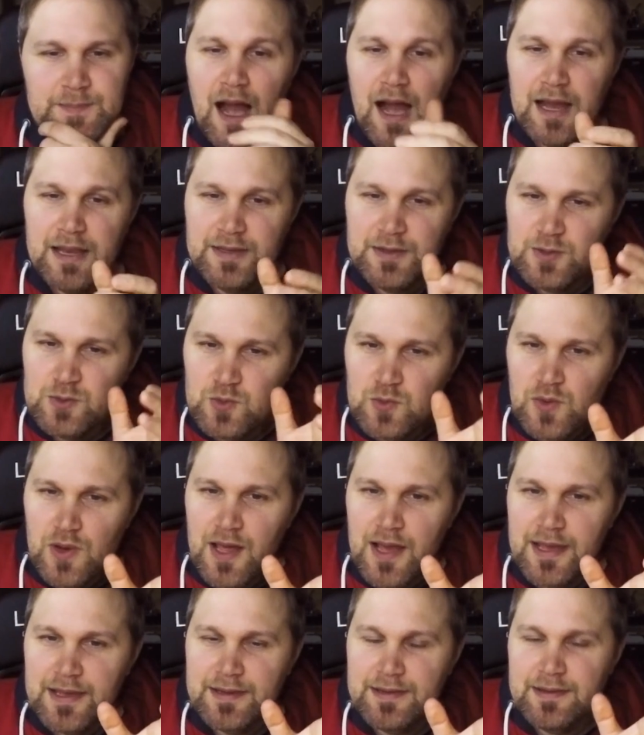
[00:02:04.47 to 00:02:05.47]
I do
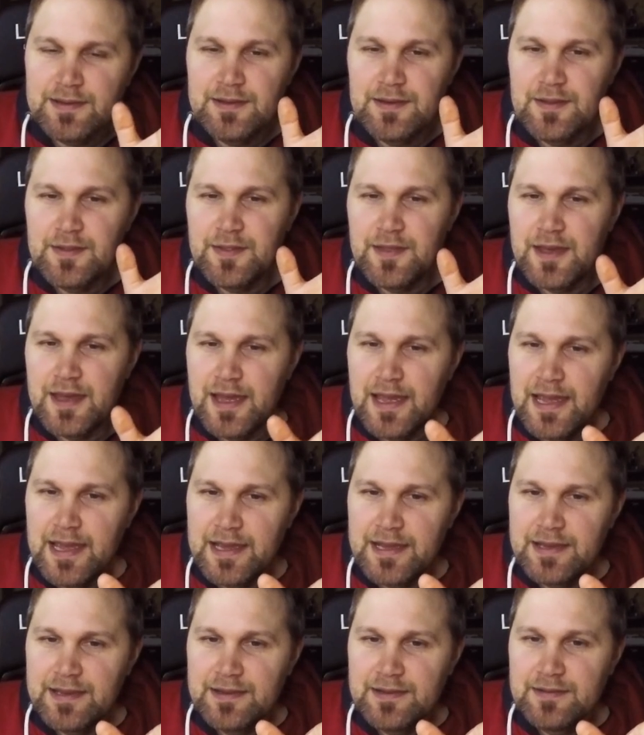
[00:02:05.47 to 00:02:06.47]
like the
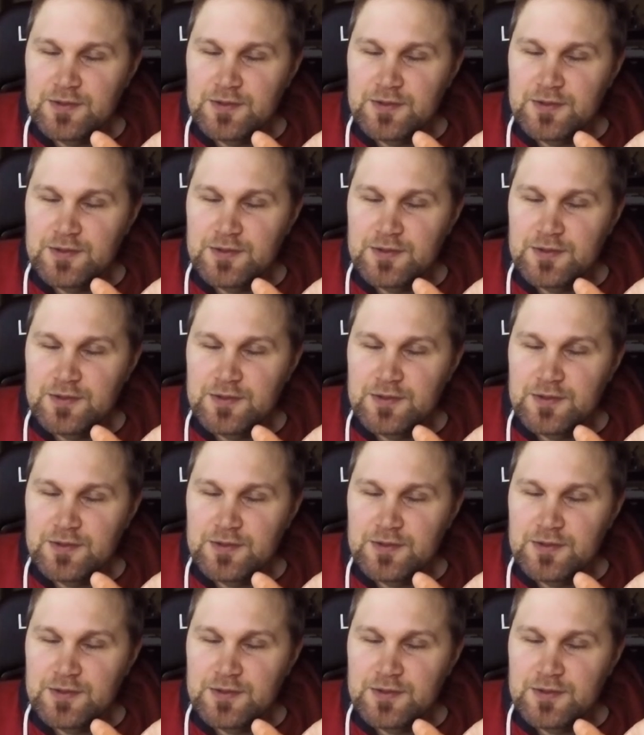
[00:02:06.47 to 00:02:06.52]
egg